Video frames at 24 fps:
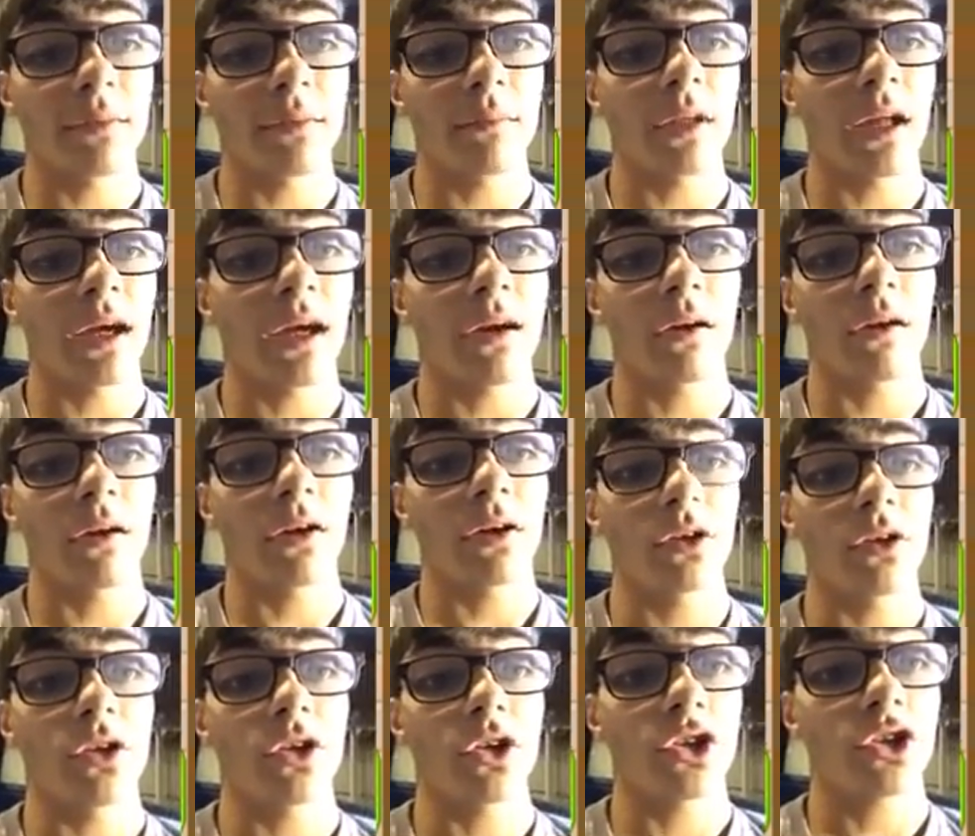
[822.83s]
them there
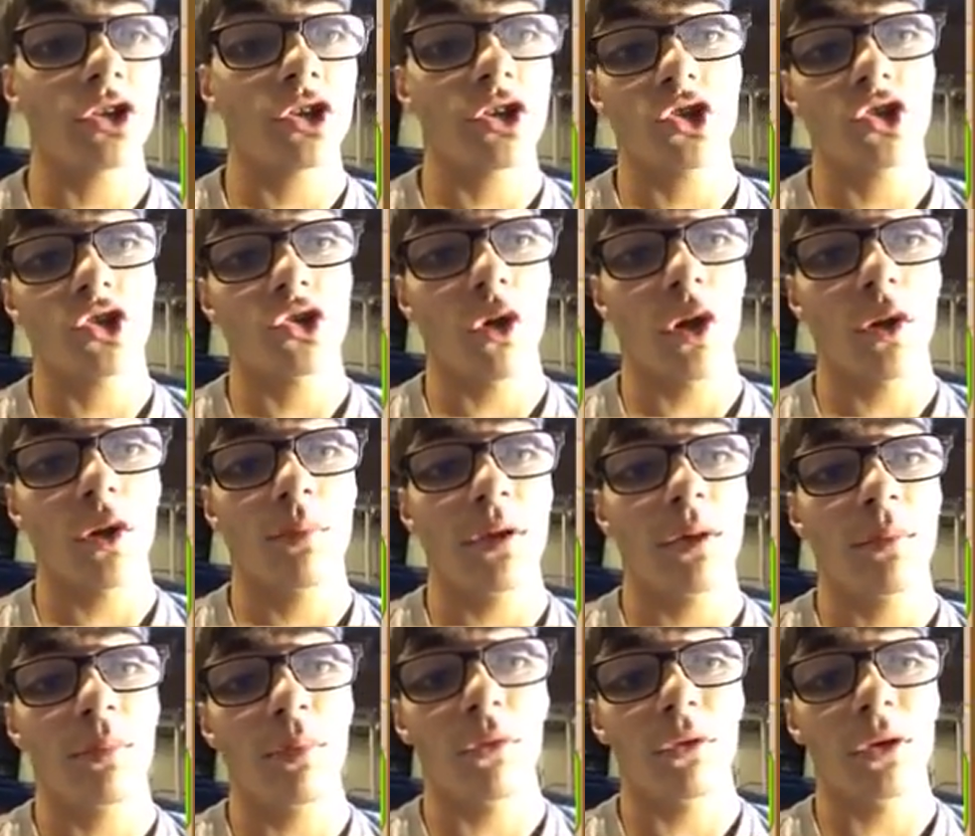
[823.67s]
and just destroy
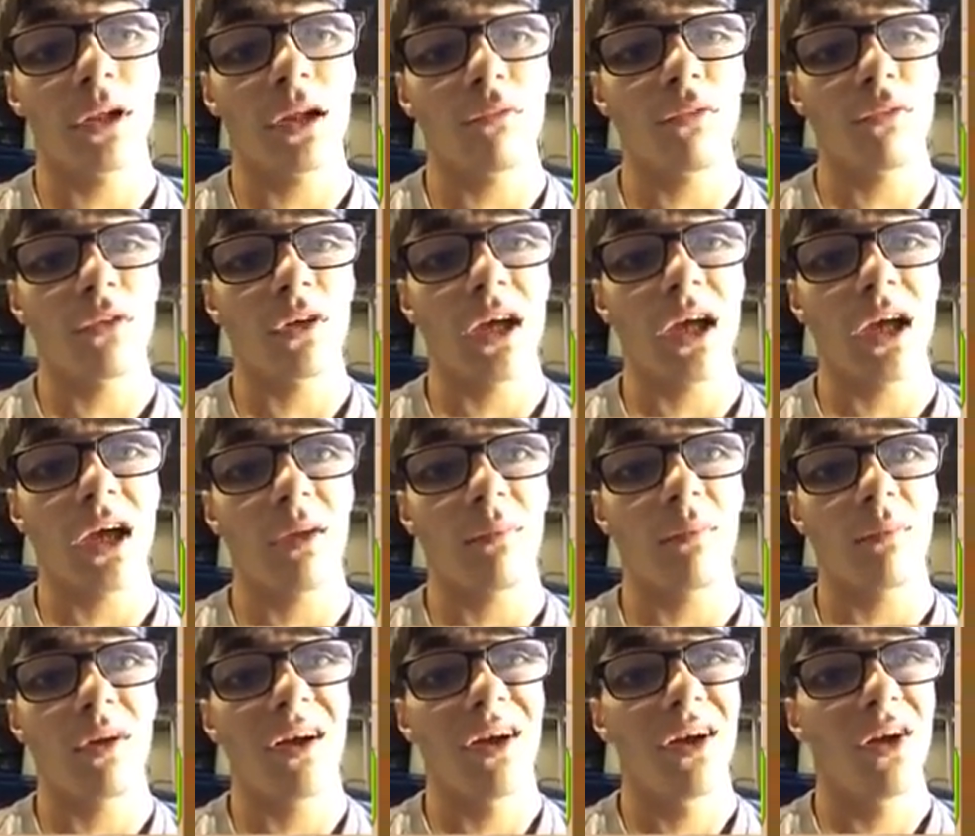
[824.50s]
people in every
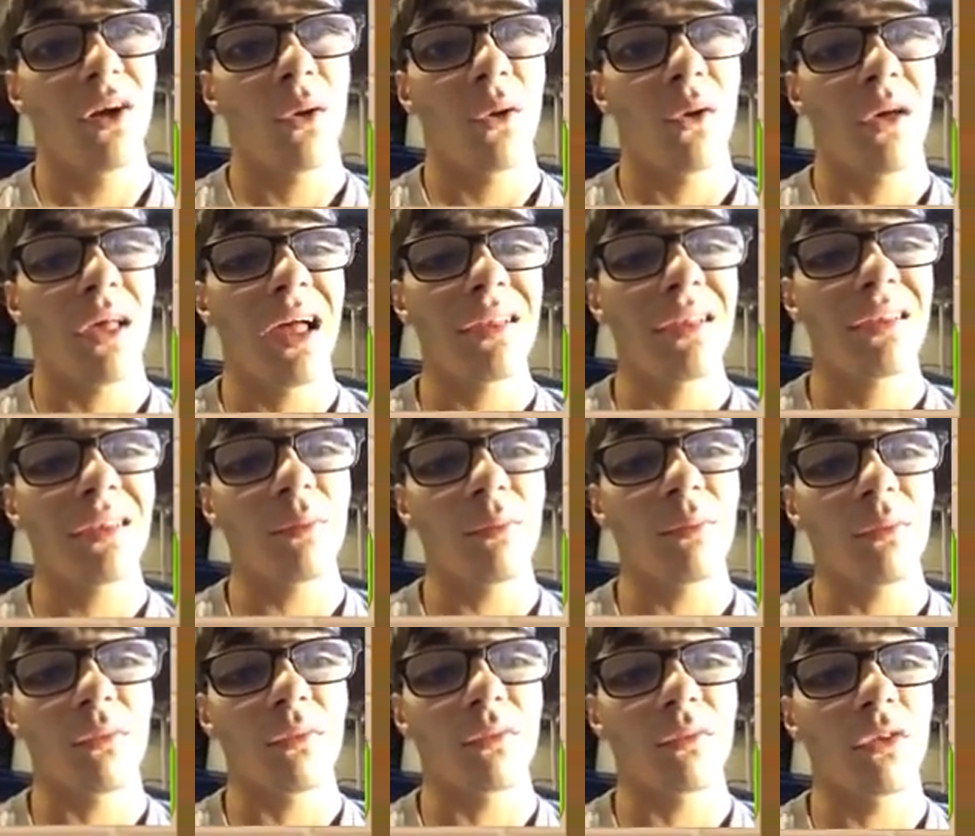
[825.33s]
game without
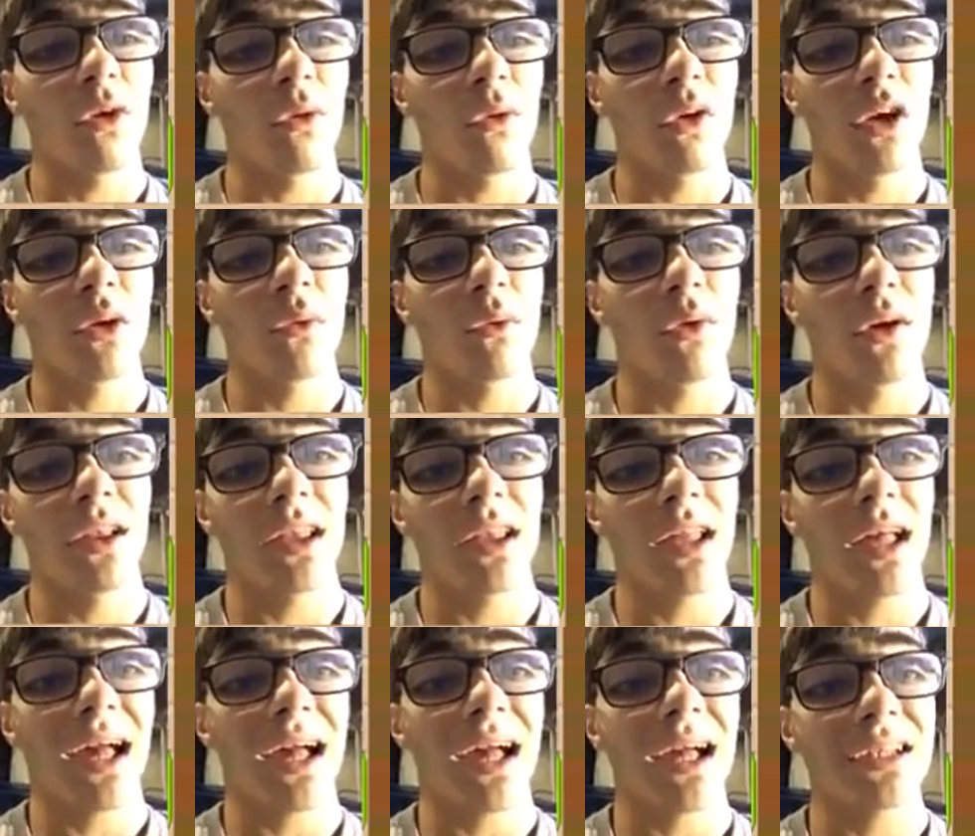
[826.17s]
them knowing what
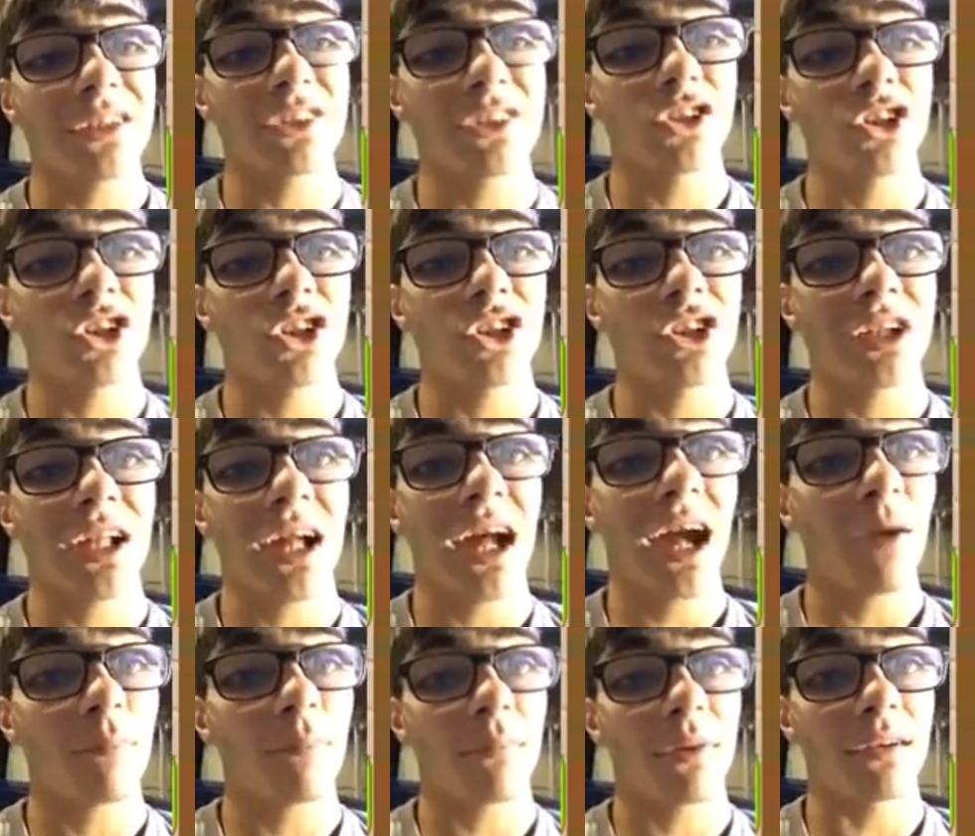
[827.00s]
the heck has just
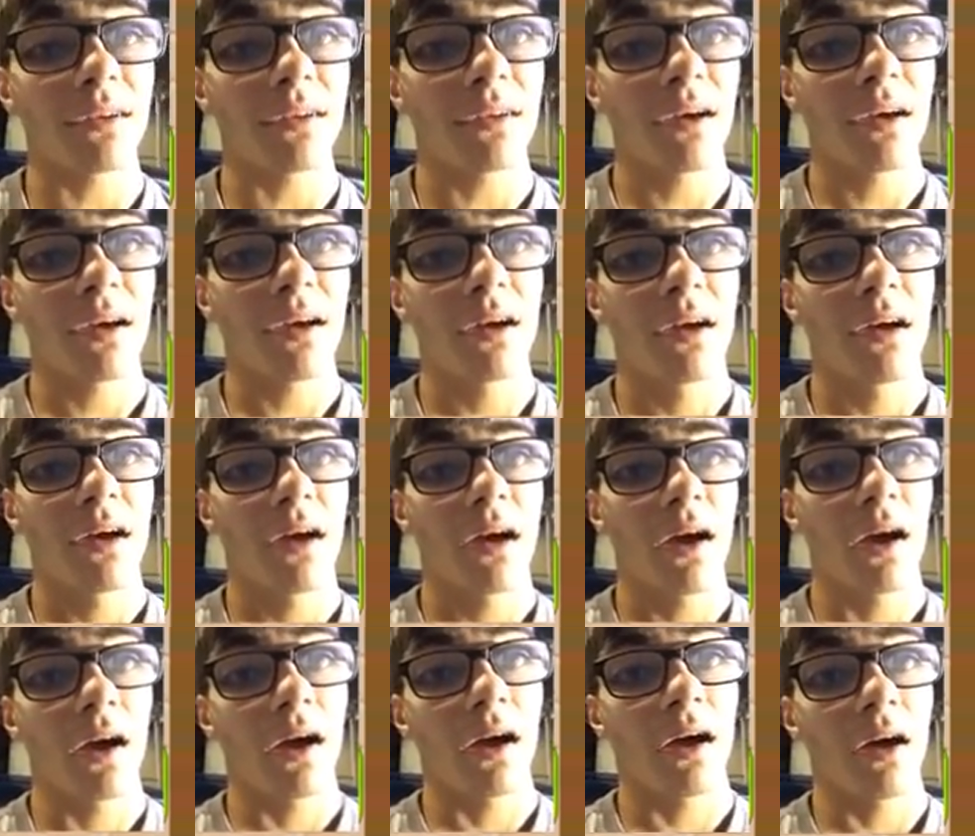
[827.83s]
happened.
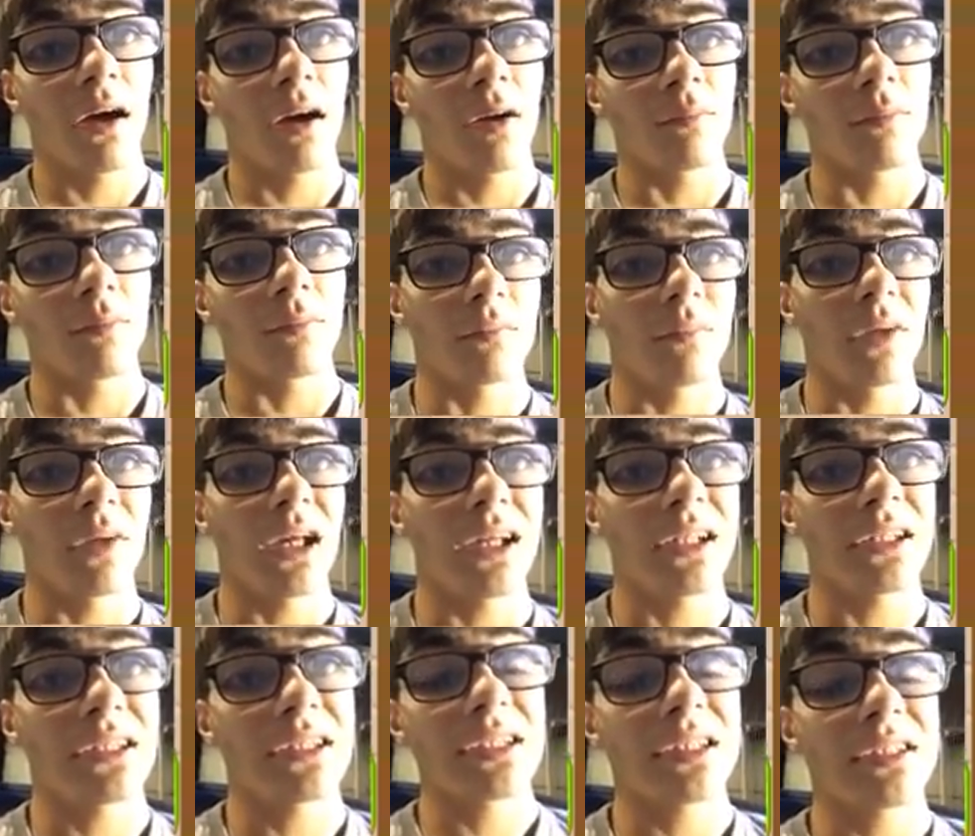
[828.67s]

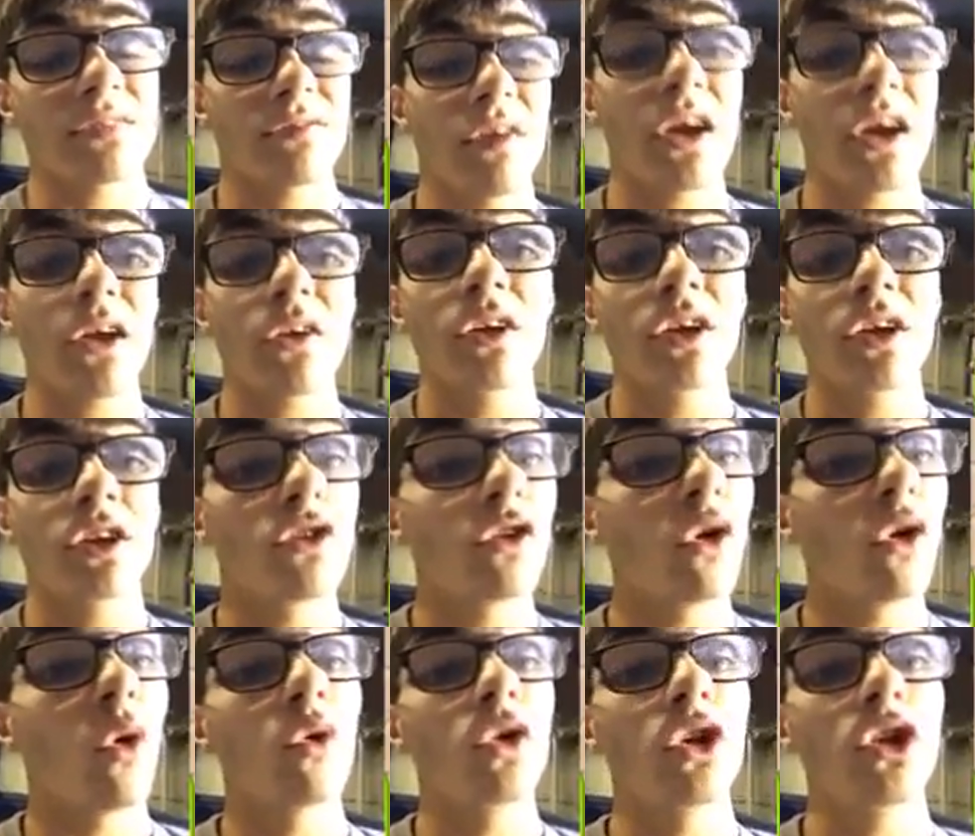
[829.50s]
It's
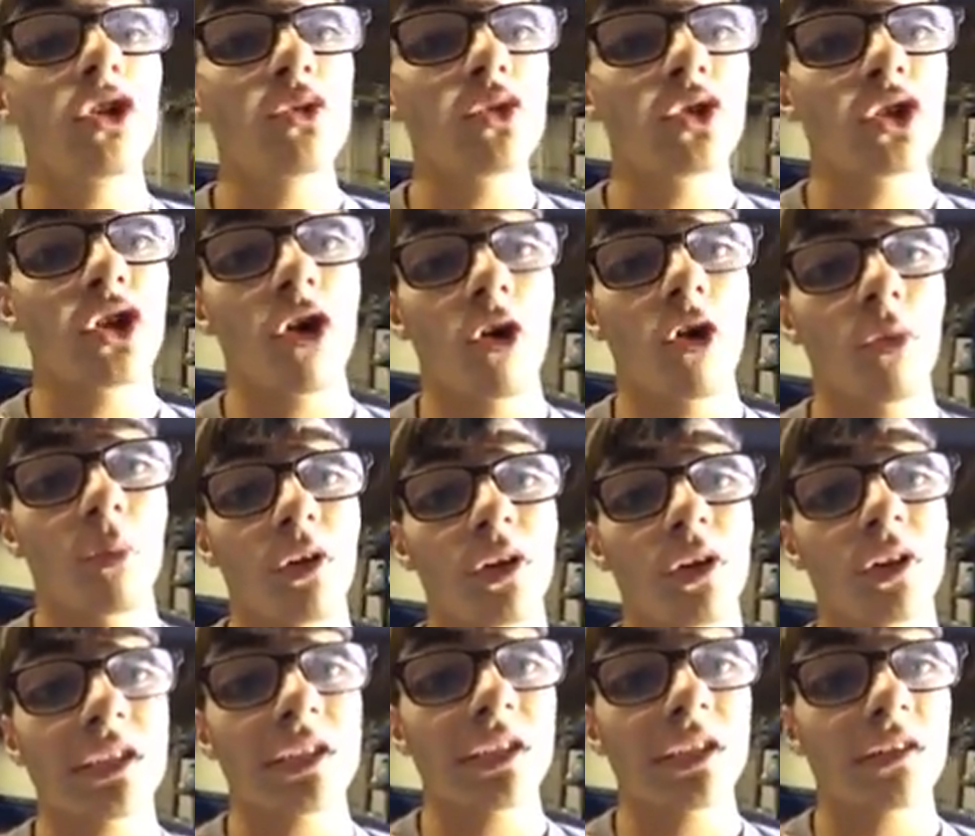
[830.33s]
don't use
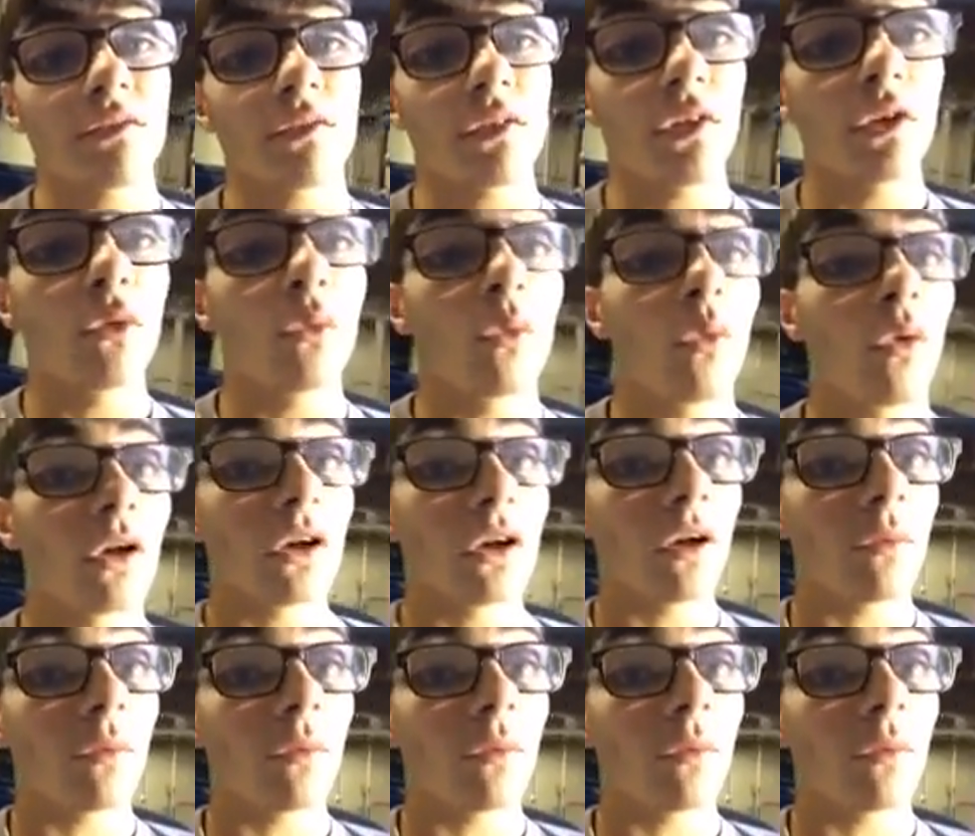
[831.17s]
cobras if you don't want